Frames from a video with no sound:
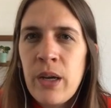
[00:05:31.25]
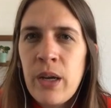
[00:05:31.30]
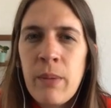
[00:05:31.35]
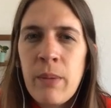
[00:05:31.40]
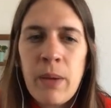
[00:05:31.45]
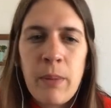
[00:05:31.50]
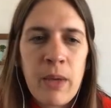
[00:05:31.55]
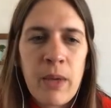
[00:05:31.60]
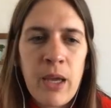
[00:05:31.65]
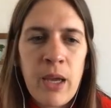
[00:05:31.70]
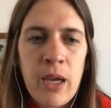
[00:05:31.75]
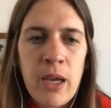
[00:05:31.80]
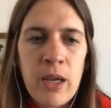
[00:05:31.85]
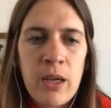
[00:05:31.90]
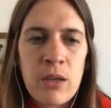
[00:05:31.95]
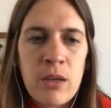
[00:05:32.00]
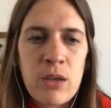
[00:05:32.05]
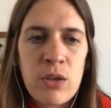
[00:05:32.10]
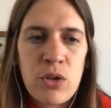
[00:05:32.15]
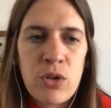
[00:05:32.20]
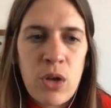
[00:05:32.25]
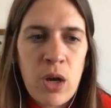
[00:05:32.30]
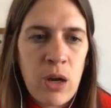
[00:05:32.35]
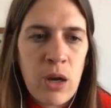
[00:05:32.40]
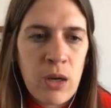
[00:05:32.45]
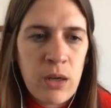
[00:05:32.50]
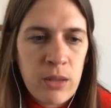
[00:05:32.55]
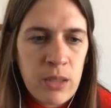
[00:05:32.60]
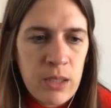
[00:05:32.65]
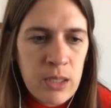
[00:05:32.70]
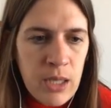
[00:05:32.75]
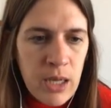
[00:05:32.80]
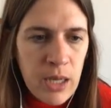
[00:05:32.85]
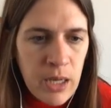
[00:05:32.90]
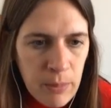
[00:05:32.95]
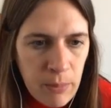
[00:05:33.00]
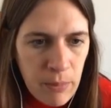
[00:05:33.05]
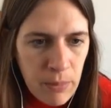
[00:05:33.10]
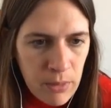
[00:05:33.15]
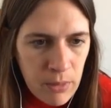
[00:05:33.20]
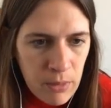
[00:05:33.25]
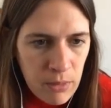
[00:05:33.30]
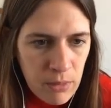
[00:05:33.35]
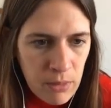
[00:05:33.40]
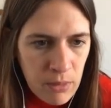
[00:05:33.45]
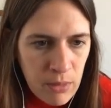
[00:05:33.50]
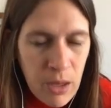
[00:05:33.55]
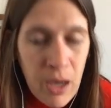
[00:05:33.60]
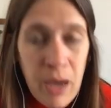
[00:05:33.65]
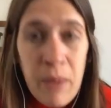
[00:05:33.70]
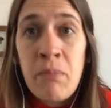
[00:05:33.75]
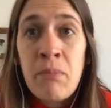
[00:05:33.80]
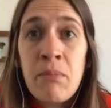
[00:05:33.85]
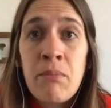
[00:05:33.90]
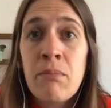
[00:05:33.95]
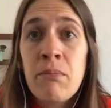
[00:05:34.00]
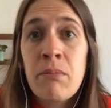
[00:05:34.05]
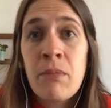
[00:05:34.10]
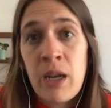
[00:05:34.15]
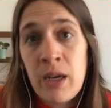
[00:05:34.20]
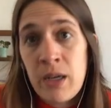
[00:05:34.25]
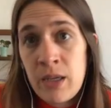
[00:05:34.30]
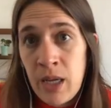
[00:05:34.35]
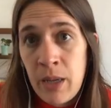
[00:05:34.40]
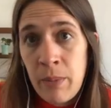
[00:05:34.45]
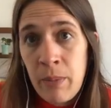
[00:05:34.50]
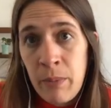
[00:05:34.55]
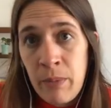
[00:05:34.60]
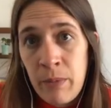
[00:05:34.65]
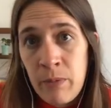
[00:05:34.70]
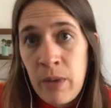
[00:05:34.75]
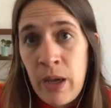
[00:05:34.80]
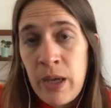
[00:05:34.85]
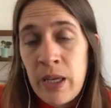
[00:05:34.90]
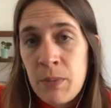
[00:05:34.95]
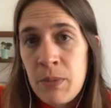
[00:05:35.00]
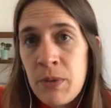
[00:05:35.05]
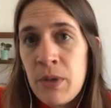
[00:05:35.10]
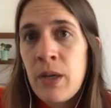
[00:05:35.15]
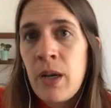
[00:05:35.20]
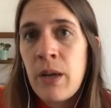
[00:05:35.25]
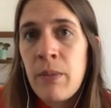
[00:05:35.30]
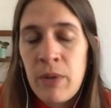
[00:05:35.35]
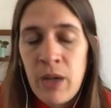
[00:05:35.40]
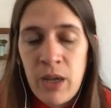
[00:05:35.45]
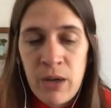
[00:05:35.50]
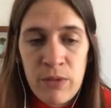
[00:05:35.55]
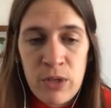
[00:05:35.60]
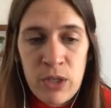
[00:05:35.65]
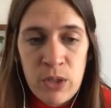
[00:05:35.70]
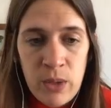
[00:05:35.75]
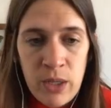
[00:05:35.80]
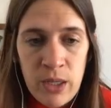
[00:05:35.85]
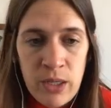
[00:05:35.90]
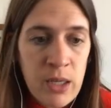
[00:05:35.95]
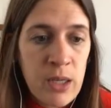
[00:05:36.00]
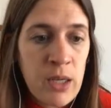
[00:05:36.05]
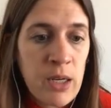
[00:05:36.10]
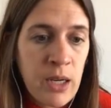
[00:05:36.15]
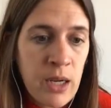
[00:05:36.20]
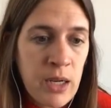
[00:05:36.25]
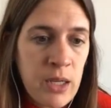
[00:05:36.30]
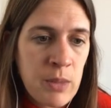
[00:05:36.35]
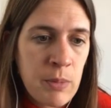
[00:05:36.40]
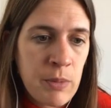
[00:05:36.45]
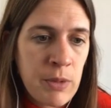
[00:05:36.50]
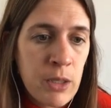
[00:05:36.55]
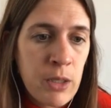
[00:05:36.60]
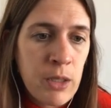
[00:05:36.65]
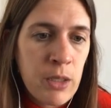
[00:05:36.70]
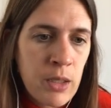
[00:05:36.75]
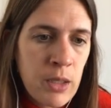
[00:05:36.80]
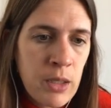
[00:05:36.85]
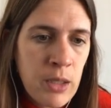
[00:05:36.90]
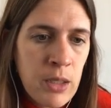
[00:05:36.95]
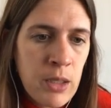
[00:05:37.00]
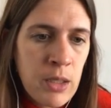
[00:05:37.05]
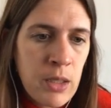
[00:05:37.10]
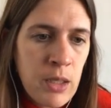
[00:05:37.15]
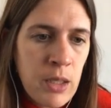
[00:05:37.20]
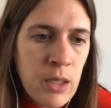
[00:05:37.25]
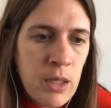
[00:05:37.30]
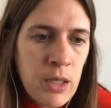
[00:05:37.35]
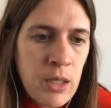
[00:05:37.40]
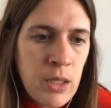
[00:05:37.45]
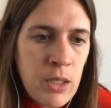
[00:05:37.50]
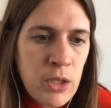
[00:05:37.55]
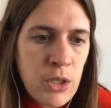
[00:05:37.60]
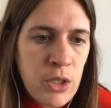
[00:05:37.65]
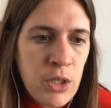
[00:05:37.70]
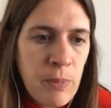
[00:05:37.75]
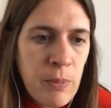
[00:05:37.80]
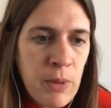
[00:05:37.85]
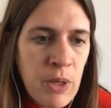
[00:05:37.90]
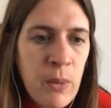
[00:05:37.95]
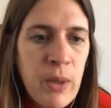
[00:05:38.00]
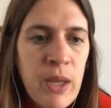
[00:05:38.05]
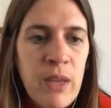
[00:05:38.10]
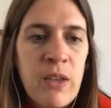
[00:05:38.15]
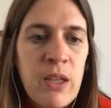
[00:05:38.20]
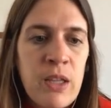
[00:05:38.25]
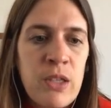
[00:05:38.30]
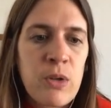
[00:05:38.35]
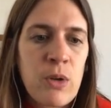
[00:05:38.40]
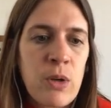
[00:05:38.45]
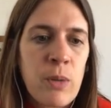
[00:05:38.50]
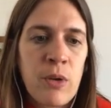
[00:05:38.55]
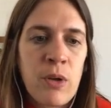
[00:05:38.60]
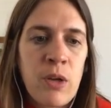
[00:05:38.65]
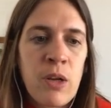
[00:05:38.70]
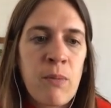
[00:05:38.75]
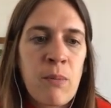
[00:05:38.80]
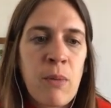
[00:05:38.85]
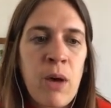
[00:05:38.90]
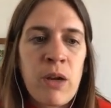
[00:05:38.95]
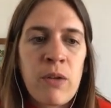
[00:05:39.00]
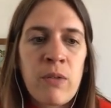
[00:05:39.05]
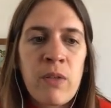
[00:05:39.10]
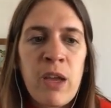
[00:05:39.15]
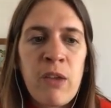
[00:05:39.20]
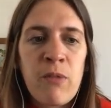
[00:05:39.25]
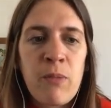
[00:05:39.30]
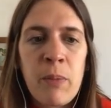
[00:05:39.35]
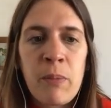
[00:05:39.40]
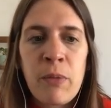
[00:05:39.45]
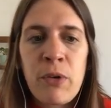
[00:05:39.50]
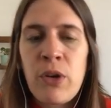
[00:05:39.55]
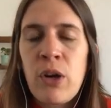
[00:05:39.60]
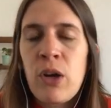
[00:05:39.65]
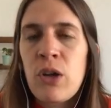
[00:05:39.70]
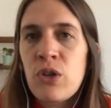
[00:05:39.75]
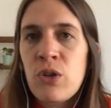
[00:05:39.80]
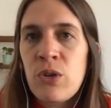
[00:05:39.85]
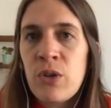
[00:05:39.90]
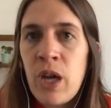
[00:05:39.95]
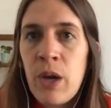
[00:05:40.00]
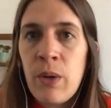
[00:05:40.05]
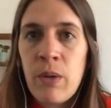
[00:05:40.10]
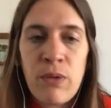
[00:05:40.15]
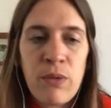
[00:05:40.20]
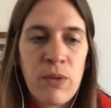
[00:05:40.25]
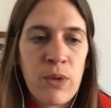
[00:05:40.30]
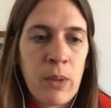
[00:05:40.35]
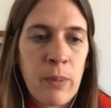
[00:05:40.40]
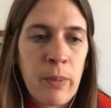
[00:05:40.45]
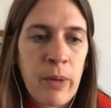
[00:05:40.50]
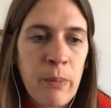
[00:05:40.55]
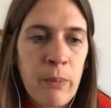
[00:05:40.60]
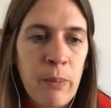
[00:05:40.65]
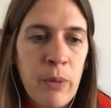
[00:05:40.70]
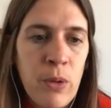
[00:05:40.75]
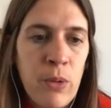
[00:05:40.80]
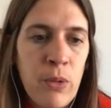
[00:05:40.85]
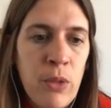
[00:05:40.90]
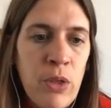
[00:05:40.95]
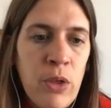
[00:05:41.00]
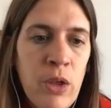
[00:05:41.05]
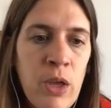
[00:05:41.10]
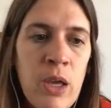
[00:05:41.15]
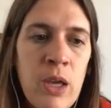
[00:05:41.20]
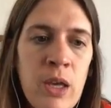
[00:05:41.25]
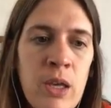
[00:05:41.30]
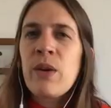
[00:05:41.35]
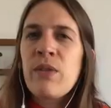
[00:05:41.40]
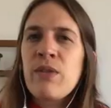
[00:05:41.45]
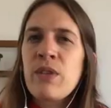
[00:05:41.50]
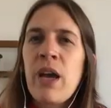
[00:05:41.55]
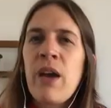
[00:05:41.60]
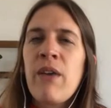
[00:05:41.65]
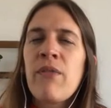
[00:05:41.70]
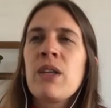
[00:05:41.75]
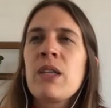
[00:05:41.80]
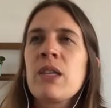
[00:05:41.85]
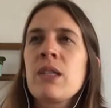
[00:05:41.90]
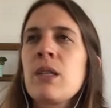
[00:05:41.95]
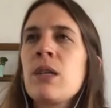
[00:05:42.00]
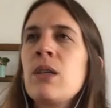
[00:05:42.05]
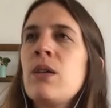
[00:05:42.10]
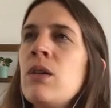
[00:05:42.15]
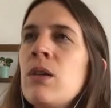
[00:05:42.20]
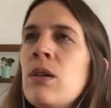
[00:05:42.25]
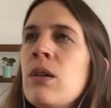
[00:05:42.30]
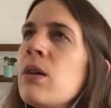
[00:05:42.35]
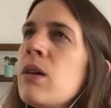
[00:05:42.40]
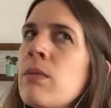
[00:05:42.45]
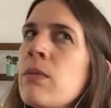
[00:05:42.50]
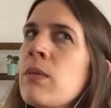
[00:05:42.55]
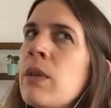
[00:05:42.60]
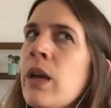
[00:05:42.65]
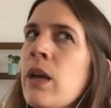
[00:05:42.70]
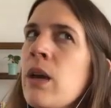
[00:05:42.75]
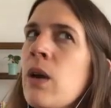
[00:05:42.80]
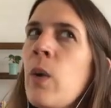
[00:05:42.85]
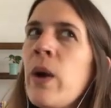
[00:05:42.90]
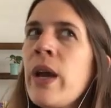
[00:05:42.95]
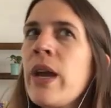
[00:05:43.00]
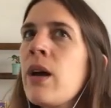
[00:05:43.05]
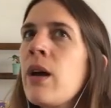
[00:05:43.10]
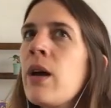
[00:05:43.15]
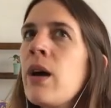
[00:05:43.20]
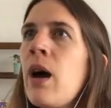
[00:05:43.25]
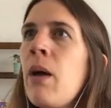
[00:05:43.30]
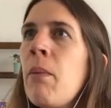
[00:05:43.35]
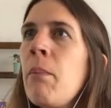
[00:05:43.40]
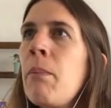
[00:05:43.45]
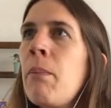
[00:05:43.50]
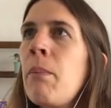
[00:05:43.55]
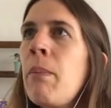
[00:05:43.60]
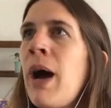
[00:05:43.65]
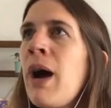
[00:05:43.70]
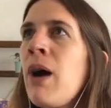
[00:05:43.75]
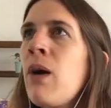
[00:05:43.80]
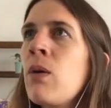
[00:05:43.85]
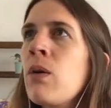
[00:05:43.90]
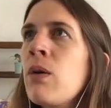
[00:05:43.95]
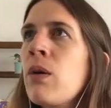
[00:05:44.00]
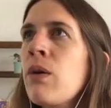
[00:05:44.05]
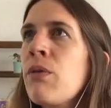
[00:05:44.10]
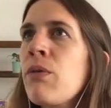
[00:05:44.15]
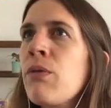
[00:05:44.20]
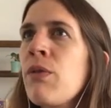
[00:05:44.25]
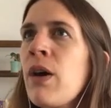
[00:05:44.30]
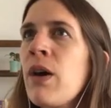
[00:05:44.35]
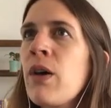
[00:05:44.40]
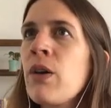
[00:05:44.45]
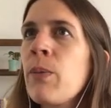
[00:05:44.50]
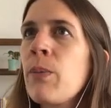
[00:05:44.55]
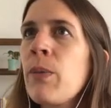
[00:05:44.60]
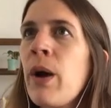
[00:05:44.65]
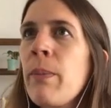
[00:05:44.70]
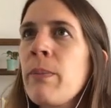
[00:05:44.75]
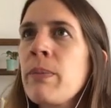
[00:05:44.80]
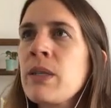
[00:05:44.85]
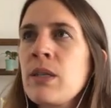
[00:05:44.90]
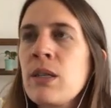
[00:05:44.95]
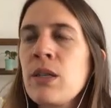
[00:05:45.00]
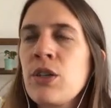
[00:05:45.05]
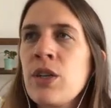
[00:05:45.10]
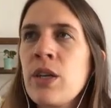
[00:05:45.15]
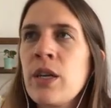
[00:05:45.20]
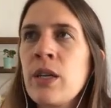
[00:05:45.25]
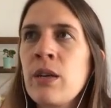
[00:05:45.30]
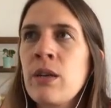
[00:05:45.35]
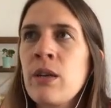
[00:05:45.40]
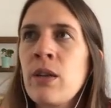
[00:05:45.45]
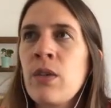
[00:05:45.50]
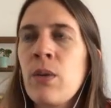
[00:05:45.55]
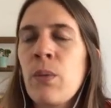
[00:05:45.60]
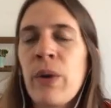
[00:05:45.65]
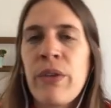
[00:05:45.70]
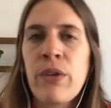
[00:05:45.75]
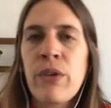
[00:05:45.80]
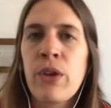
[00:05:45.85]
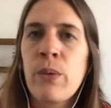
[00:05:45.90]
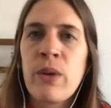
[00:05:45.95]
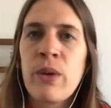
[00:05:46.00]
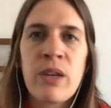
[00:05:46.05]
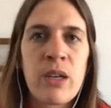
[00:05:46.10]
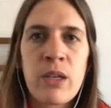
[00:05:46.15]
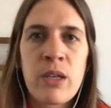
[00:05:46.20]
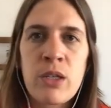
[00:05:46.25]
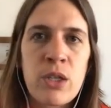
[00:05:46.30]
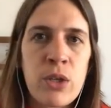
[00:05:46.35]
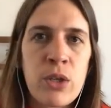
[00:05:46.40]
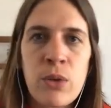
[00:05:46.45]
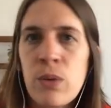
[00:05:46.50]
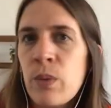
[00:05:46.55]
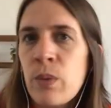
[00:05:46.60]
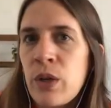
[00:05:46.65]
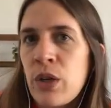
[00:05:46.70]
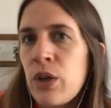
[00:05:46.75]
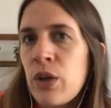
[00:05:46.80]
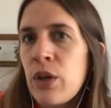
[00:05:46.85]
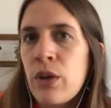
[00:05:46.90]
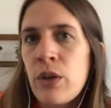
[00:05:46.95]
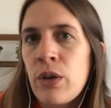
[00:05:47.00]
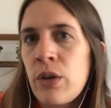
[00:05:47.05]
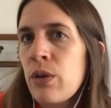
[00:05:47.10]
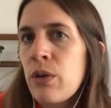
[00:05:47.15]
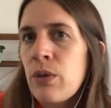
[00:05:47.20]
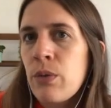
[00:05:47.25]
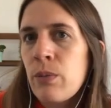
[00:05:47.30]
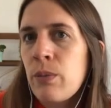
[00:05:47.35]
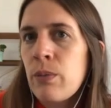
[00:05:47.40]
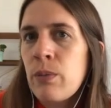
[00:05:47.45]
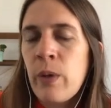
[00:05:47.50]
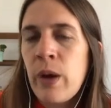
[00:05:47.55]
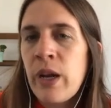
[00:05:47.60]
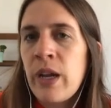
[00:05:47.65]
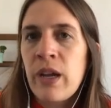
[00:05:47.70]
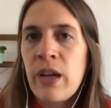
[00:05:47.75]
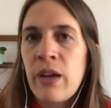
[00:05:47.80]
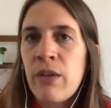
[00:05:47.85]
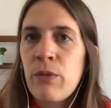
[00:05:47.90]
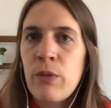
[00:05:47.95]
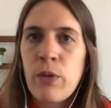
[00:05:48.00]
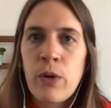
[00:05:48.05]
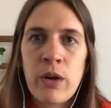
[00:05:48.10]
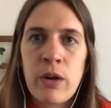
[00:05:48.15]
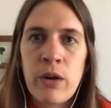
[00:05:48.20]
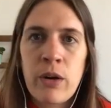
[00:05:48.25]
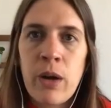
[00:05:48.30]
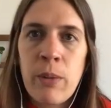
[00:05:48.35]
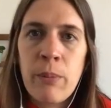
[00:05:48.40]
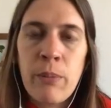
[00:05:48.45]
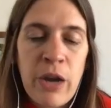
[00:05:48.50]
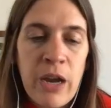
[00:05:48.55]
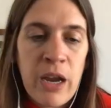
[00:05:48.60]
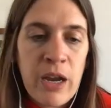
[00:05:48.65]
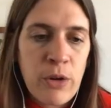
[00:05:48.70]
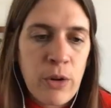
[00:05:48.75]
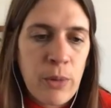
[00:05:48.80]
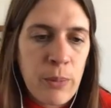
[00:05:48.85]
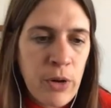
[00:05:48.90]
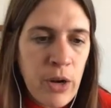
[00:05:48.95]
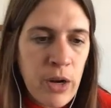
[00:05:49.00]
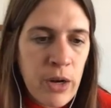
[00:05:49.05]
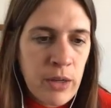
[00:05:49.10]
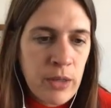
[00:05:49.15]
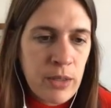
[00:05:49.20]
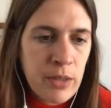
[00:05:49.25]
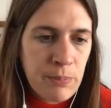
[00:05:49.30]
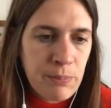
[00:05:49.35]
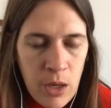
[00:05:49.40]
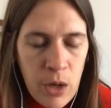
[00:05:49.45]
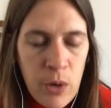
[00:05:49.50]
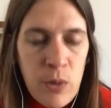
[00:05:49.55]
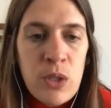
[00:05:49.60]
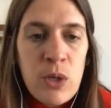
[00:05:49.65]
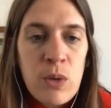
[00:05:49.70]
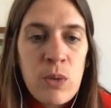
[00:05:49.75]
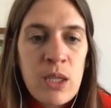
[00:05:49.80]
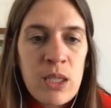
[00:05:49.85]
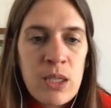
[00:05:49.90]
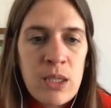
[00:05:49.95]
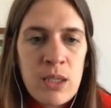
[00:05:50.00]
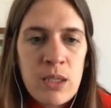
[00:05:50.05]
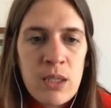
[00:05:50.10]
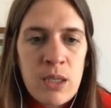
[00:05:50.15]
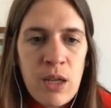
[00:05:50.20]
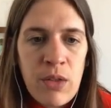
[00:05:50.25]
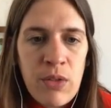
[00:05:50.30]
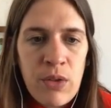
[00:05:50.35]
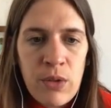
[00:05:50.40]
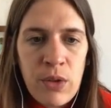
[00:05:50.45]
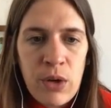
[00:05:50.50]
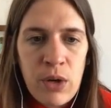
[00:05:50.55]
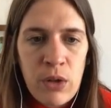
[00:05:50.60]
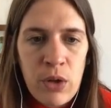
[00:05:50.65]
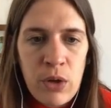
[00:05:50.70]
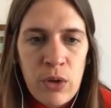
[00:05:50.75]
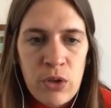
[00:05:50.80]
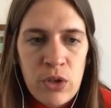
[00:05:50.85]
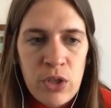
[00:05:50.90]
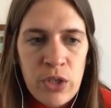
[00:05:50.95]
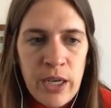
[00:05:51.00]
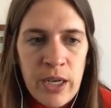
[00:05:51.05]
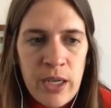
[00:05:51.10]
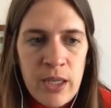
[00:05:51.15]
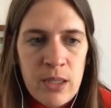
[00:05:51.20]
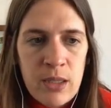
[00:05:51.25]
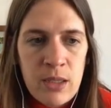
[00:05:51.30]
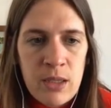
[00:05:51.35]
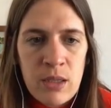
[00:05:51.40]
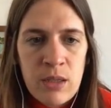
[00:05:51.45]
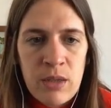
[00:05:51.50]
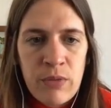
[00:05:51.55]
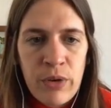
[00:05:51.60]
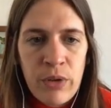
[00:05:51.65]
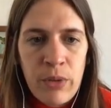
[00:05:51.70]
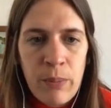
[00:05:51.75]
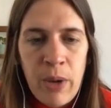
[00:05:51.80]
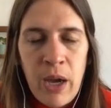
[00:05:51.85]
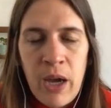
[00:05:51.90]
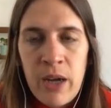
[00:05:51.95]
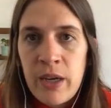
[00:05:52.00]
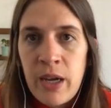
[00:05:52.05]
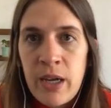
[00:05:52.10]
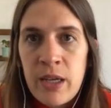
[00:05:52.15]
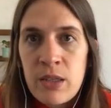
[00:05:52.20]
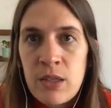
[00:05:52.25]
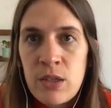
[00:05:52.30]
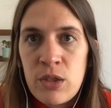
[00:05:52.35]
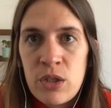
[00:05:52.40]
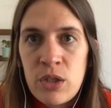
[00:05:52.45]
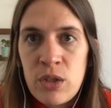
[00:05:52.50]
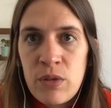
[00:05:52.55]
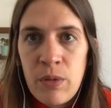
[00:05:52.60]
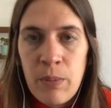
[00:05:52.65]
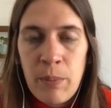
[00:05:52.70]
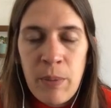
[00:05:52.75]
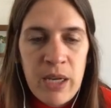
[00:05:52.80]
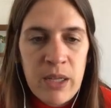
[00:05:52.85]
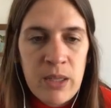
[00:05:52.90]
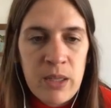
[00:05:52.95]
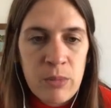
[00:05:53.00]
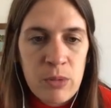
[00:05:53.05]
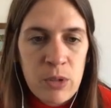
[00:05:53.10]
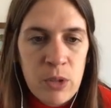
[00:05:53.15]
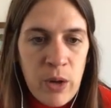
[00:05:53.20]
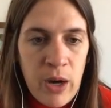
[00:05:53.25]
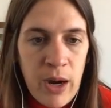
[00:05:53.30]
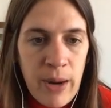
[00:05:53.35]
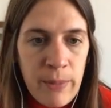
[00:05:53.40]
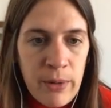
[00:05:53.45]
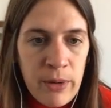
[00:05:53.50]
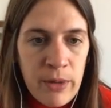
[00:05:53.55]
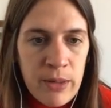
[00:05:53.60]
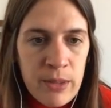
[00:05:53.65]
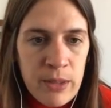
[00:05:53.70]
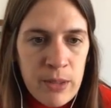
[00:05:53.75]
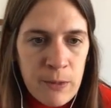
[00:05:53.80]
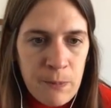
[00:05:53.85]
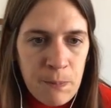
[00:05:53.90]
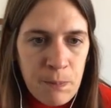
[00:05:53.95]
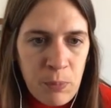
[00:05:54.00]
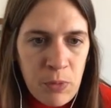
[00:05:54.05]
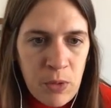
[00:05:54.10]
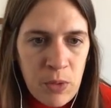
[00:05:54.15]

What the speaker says: It might be hand drawn, the type. I'm not a type expert. I'm not a visual identity expert. Chipping away at the inscrutability of modern life, popular culture, and how we feel about both. You have to have this little quick about or value proposition in the way that you would need to when you're writing it for a brand or product. Oh, so this is another little logo she has. This is for the podcast. It's just for paid subscribers.